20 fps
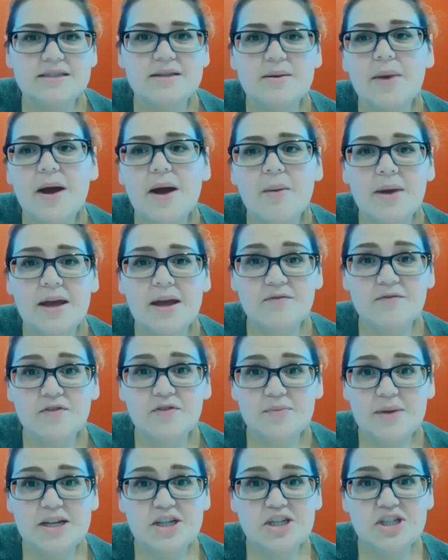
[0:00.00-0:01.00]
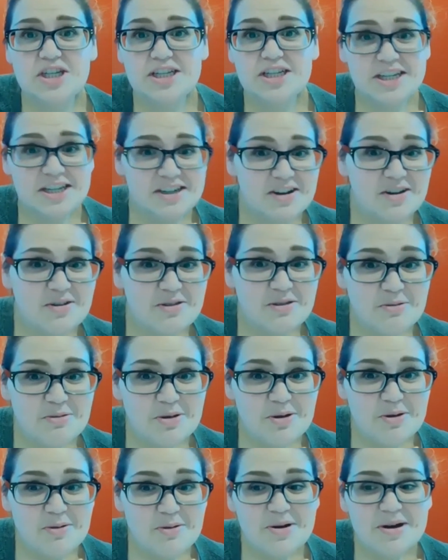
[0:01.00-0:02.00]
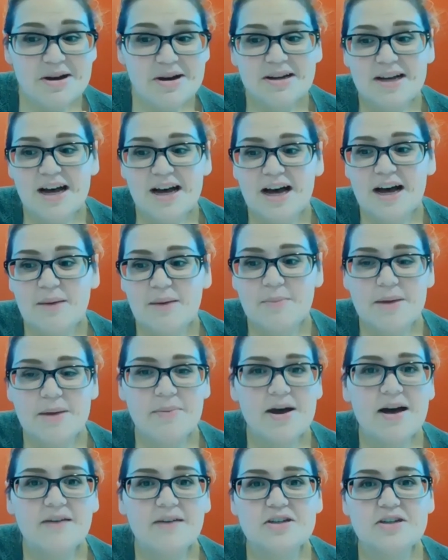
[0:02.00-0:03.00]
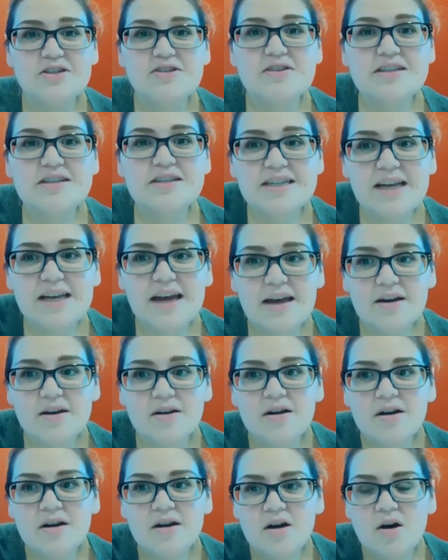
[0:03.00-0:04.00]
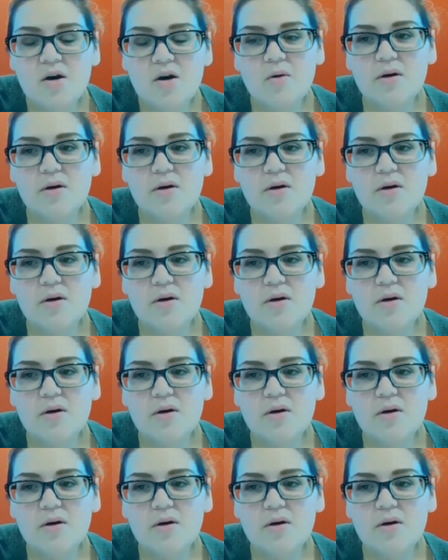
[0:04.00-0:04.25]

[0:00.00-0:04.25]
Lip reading: somehow my information didn't go through. Maybe I have to do this again.